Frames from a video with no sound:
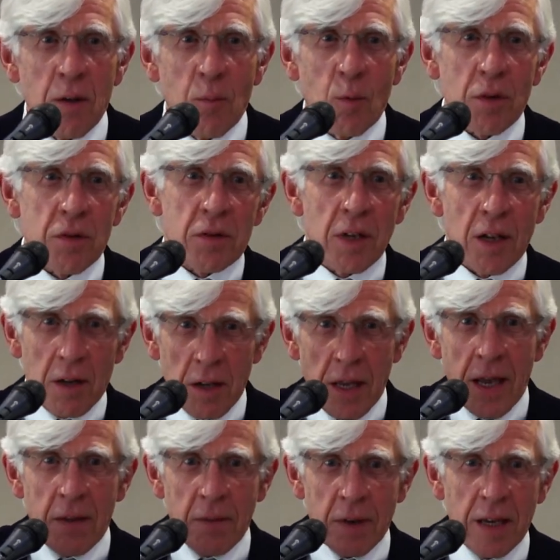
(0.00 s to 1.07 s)
were still
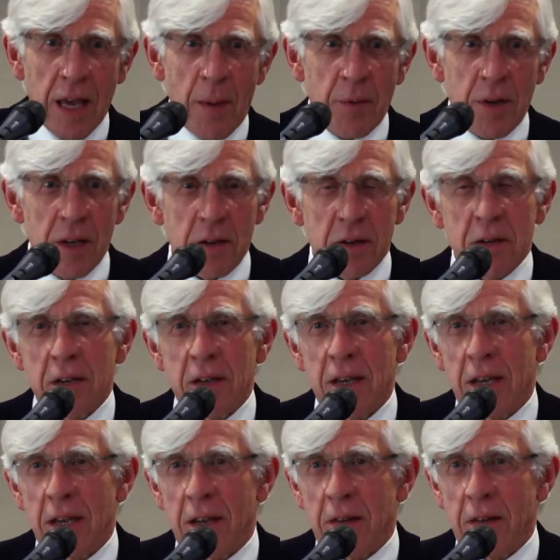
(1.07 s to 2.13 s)
in the cabinet
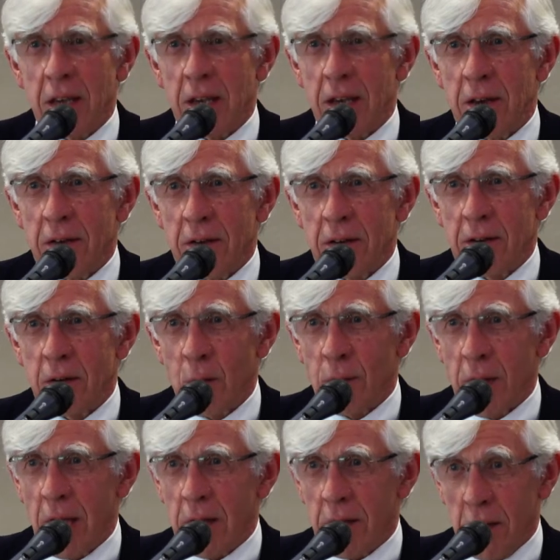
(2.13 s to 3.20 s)
in the year
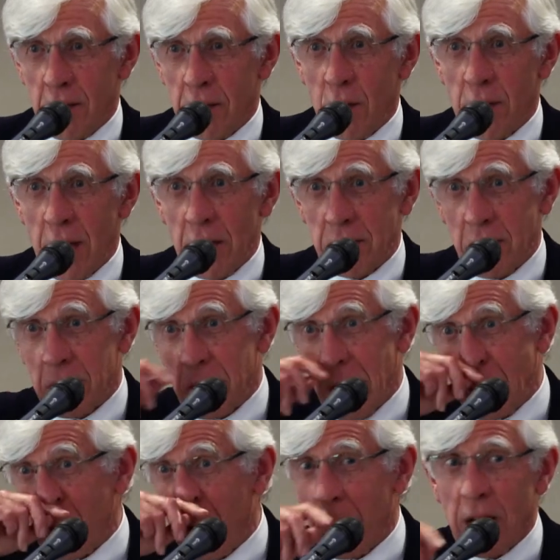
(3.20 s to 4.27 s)

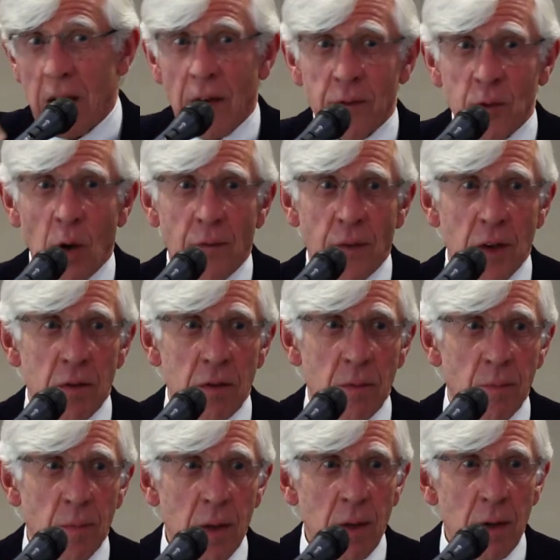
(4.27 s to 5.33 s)
2010 when we left
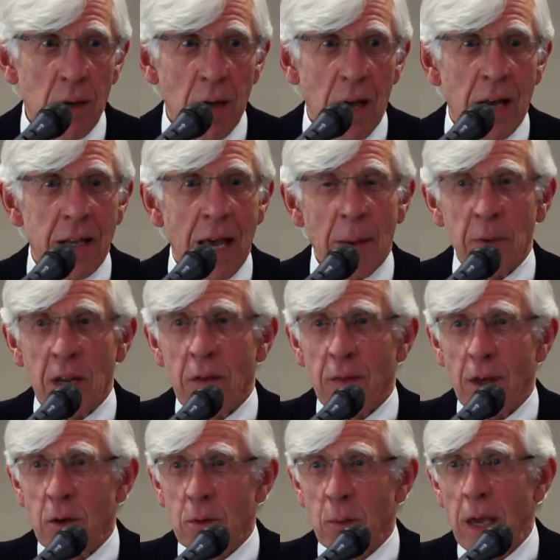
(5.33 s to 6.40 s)
office, and how many of
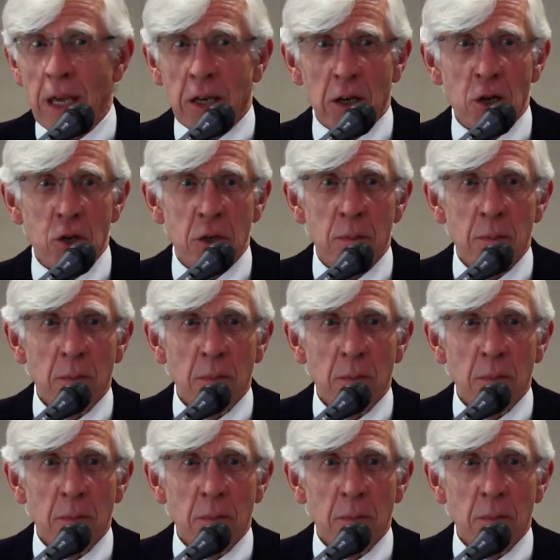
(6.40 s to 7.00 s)
those were English?